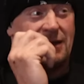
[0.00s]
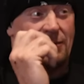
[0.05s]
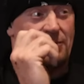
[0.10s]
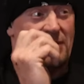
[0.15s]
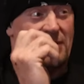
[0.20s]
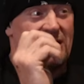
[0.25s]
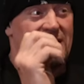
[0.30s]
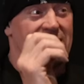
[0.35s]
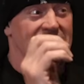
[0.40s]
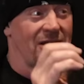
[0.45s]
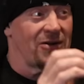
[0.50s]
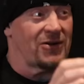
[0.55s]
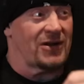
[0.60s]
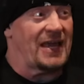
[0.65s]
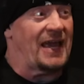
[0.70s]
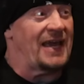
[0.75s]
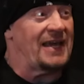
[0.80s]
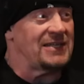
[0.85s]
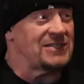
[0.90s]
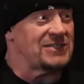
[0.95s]
Million dollar
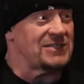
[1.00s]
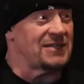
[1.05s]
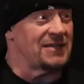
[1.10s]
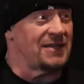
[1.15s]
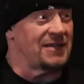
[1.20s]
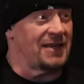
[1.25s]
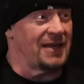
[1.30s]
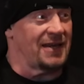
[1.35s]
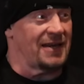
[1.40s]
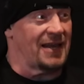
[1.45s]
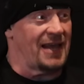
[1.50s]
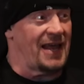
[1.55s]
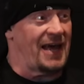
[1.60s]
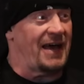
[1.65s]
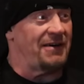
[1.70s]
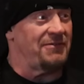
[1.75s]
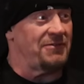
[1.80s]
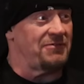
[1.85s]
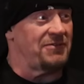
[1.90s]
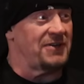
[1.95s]
gates in
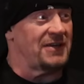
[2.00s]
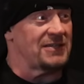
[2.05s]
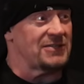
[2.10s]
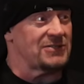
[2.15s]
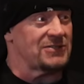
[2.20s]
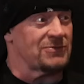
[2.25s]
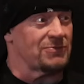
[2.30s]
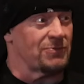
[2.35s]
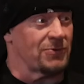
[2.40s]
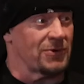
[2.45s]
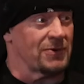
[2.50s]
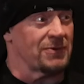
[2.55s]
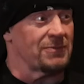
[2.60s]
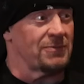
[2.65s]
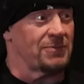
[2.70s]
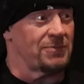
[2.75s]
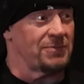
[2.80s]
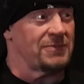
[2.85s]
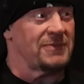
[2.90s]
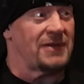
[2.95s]
live events were
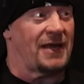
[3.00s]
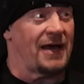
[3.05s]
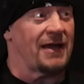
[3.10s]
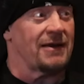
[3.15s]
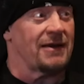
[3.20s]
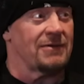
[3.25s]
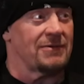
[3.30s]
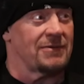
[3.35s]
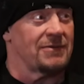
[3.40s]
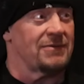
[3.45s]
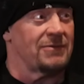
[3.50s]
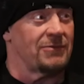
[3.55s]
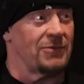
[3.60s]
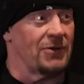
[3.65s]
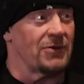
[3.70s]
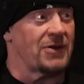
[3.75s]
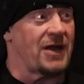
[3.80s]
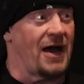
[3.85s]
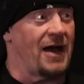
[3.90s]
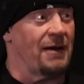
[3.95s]
not
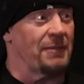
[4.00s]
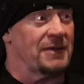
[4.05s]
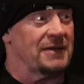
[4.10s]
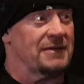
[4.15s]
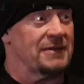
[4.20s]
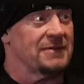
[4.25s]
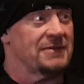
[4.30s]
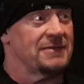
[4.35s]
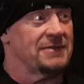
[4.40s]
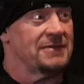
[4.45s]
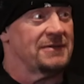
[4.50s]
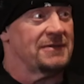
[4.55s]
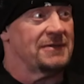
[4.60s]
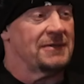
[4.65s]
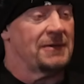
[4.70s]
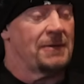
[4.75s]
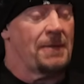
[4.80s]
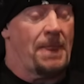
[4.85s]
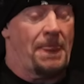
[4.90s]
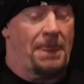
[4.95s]
real common.
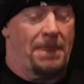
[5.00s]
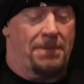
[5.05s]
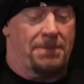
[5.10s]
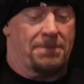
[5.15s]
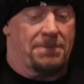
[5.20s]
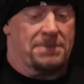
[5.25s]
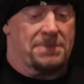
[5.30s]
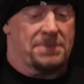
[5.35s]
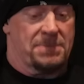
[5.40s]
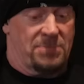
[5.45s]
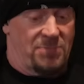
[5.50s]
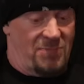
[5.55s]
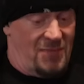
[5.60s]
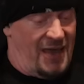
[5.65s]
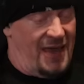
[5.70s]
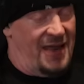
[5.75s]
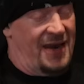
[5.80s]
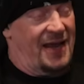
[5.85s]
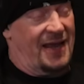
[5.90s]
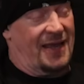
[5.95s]

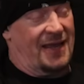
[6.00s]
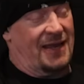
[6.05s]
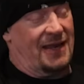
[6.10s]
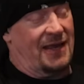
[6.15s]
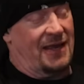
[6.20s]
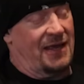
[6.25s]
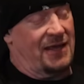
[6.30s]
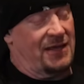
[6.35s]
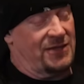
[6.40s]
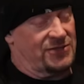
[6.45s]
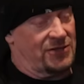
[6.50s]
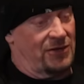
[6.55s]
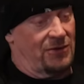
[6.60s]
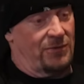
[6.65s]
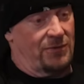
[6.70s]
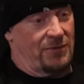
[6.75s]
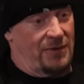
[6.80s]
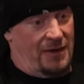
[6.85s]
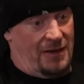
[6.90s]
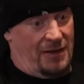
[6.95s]
And I get,
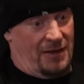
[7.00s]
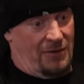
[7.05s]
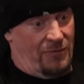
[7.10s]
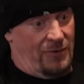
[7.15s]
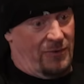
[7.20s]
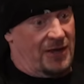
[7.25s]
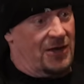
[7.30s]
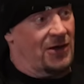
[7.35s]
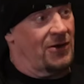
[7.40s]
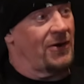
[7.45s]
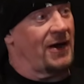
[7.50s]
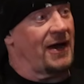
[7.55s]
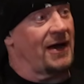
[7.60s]
so, you know, we go